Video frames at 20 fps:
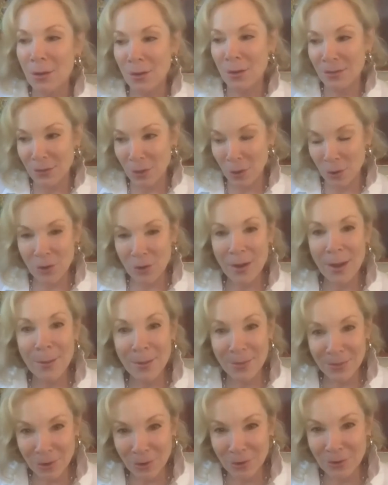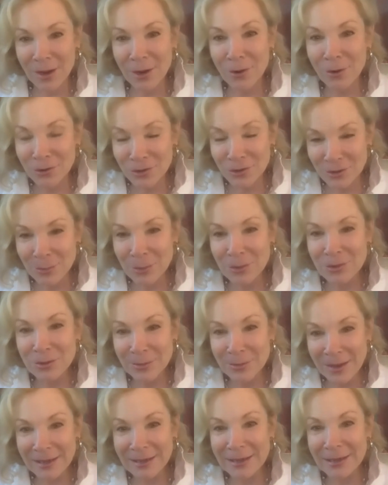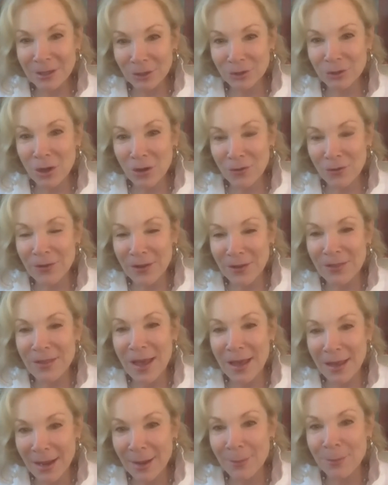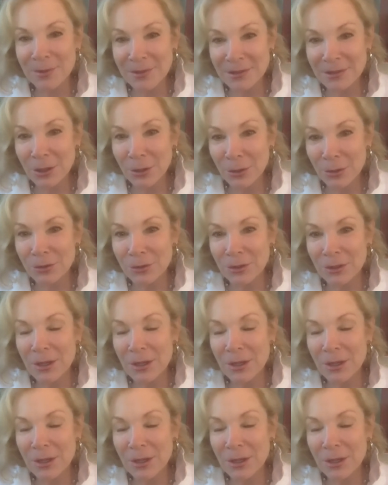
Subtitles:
their character's supposed to get killed off in that episode,